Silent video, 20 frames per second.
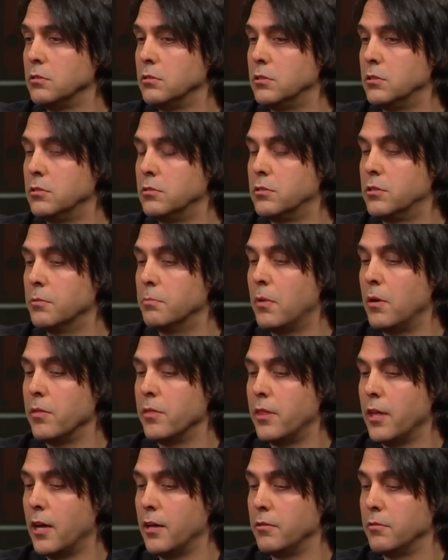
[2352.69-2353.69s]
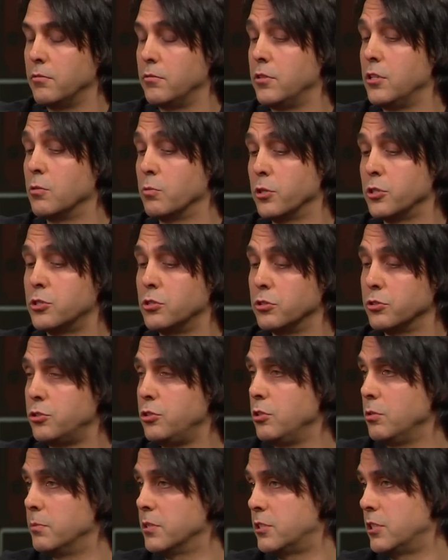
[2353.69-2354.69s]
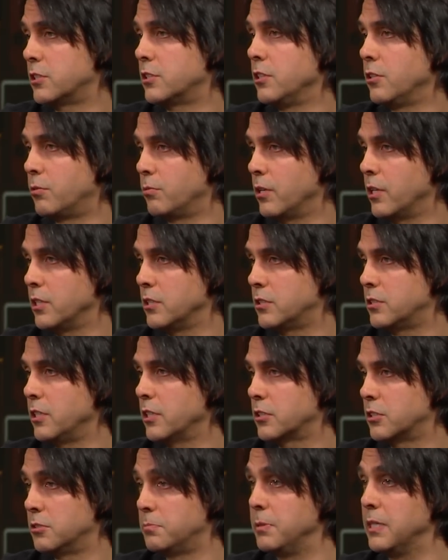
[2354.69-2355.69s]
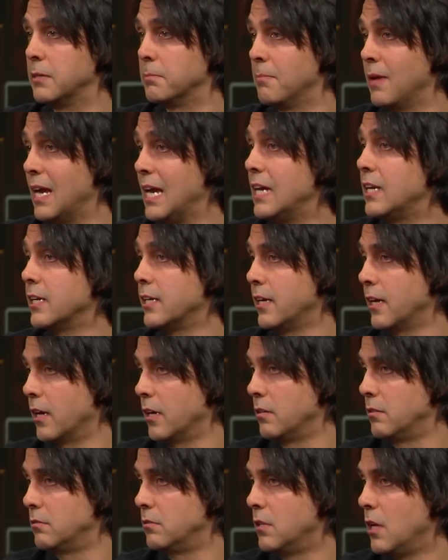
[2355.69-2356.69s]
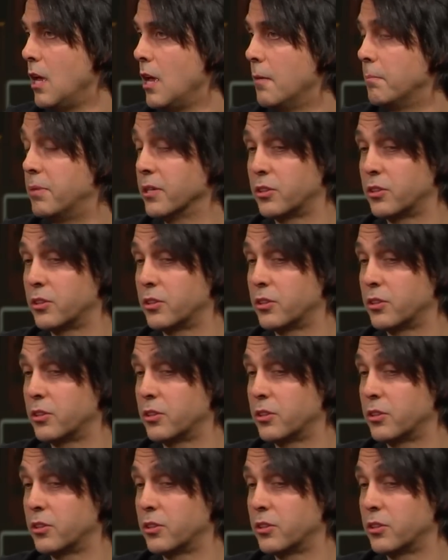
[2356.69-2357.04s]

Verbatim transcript: the, that the original tube at 6386 is being made again, mm -hmm.